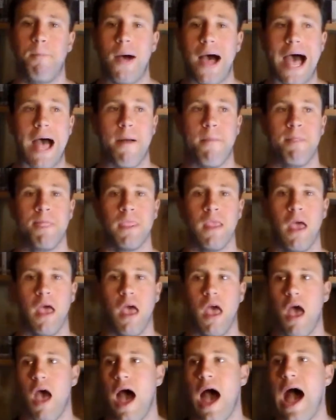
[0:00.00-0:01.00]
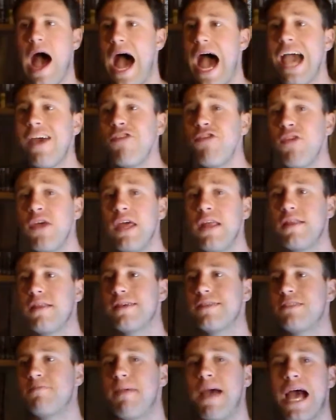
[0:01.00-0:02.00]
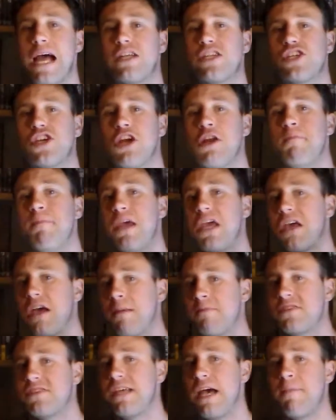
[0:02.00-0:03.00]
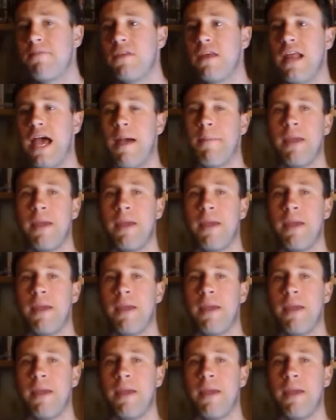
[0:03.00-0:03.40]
But I think this match could become something.